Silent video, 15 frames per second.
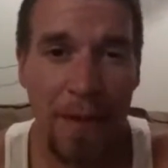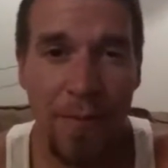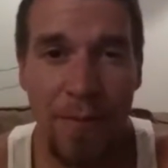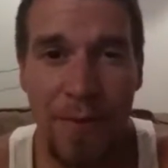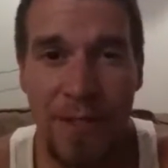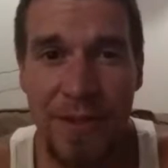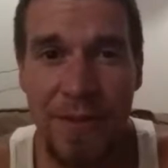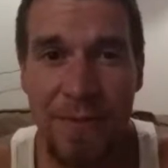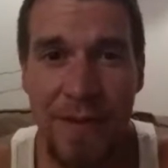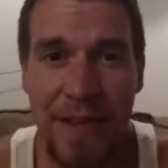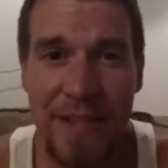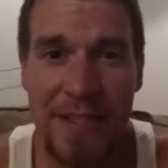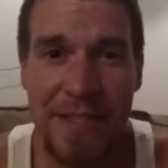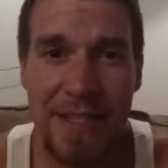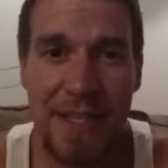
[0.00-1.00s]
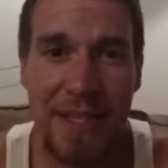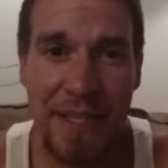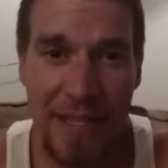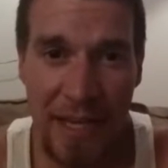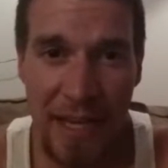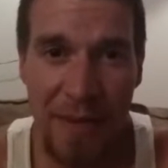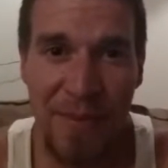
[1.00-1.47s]
What do you fans
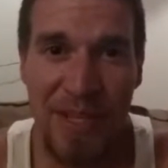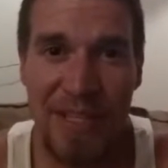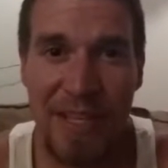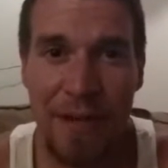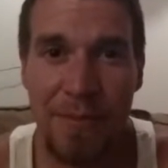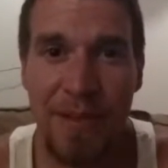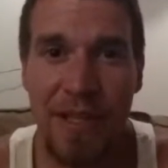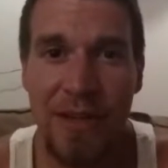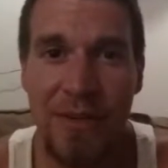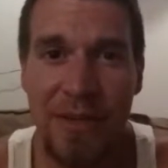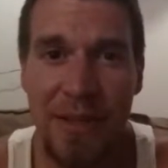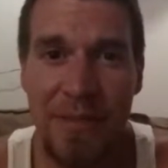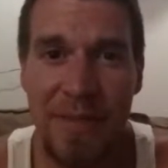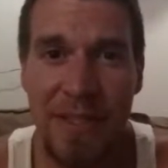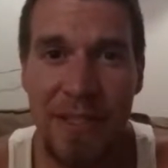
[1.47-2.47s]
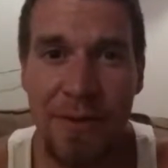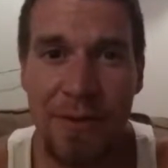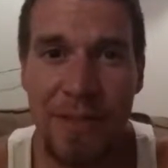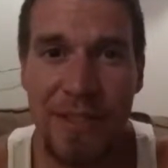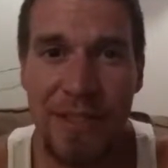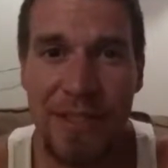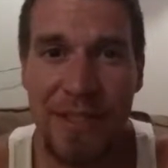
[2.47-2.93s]
think? Comment down below, let me know
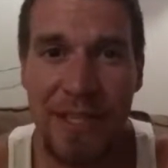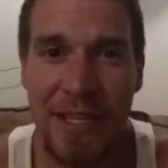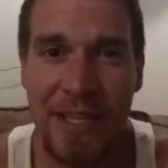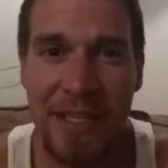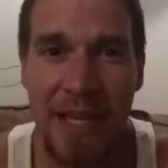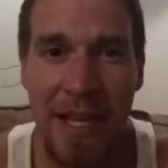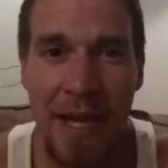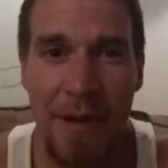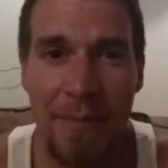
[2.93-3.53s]
what you think.